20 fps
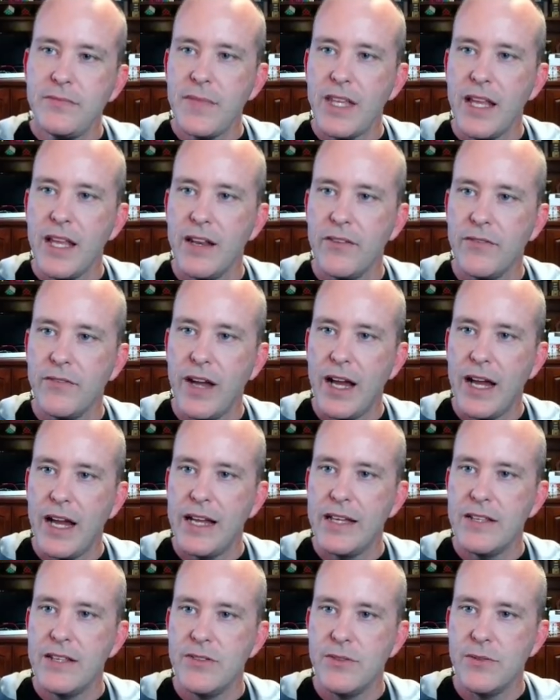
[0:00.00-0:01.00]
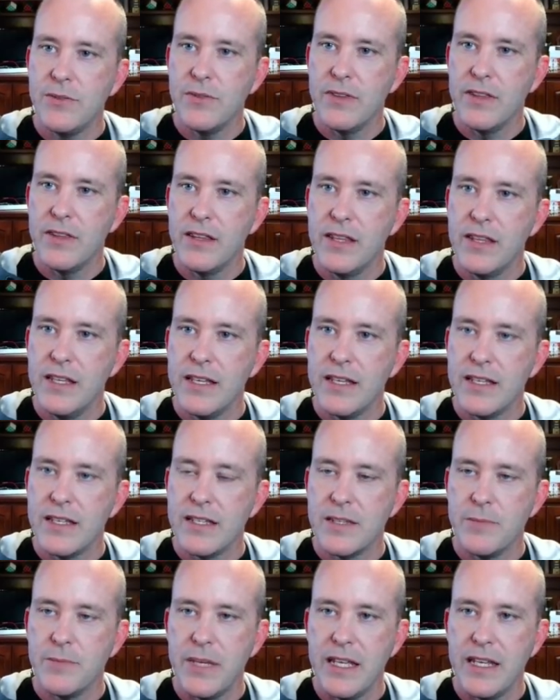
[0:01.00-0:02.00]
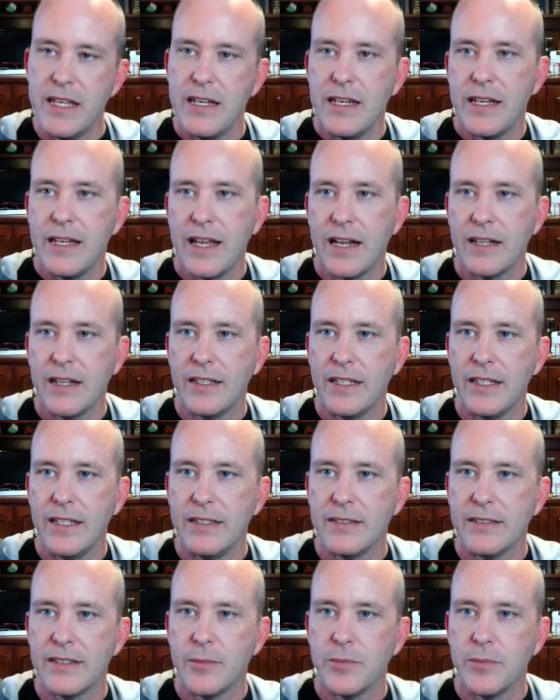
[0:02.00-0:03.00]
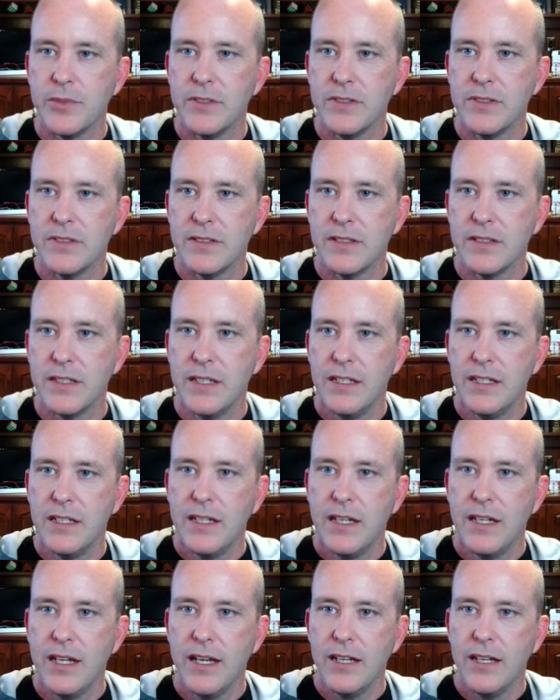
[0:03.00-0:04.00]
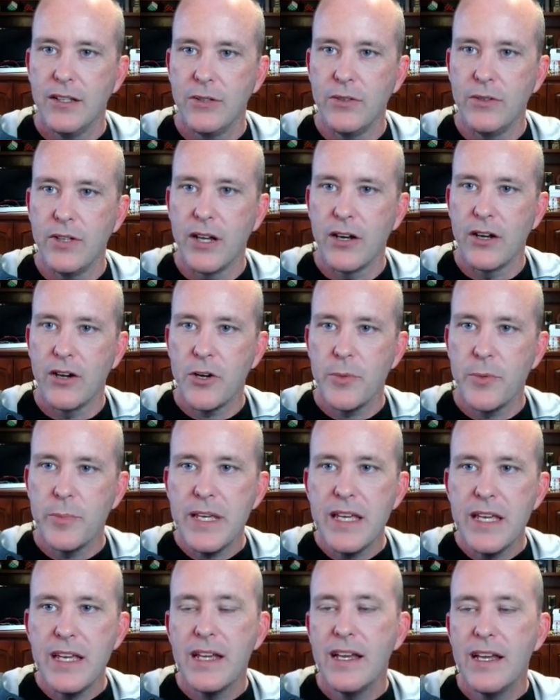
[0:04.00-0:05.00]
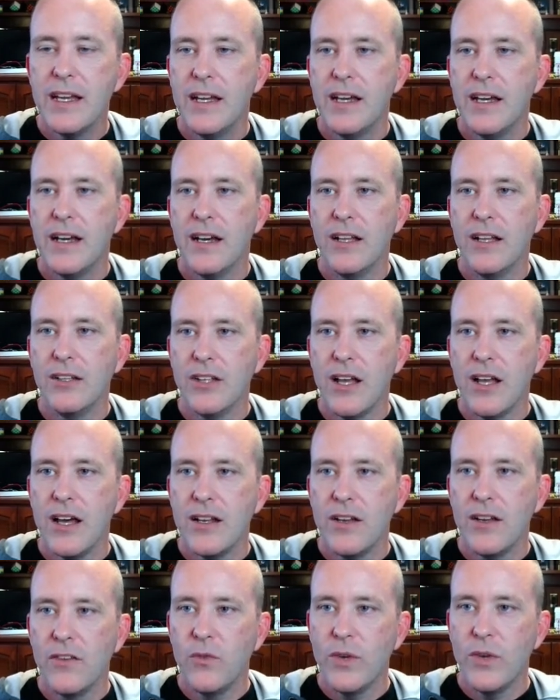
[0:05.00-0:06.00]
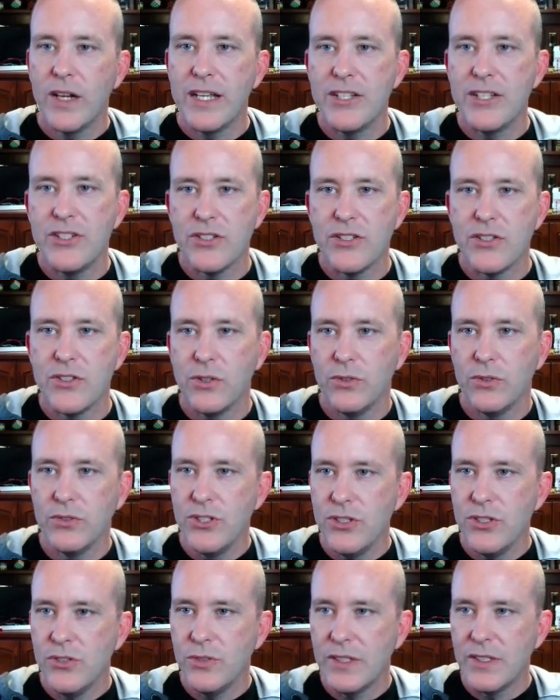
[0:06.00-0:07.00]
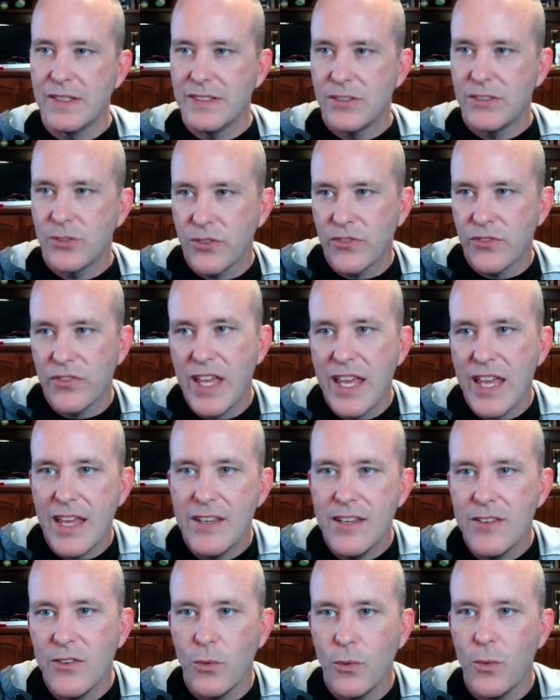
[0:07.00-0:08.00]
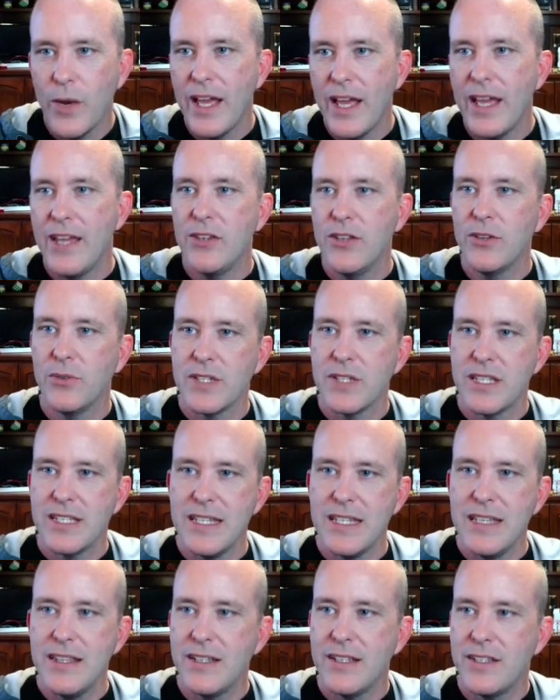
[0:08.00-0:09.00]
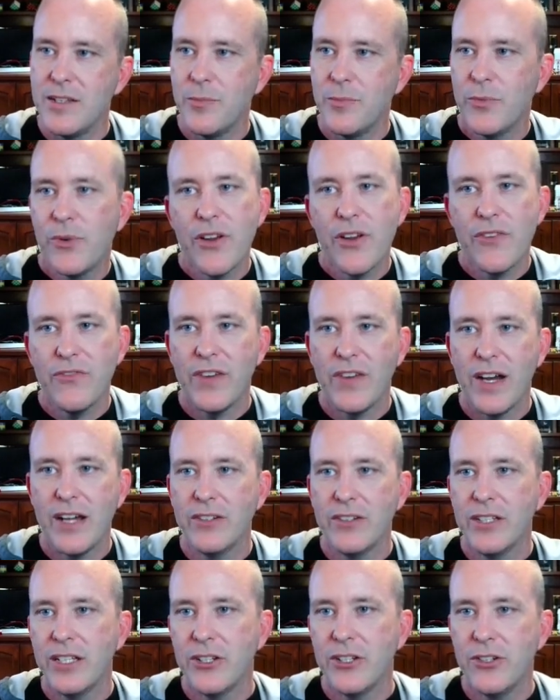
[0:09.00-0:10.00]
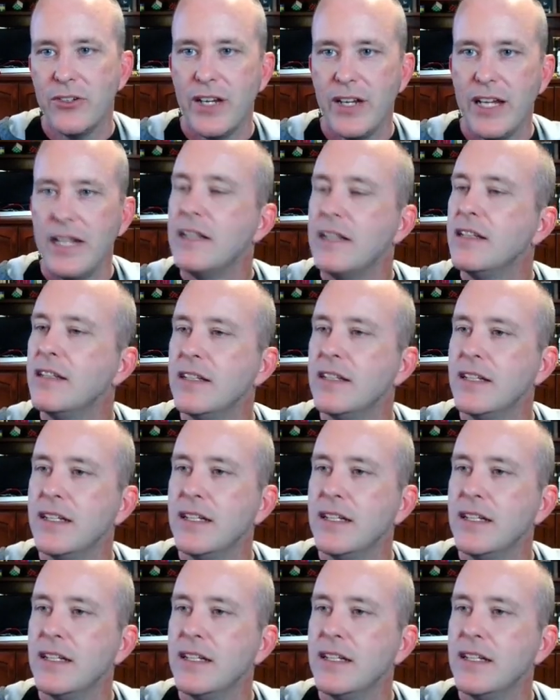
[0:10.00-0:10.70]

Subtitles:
And if I do this, bin Natalie examples hello.rb, a lot of what I just told you is sort of hidden away. You don't see the temporary file get created,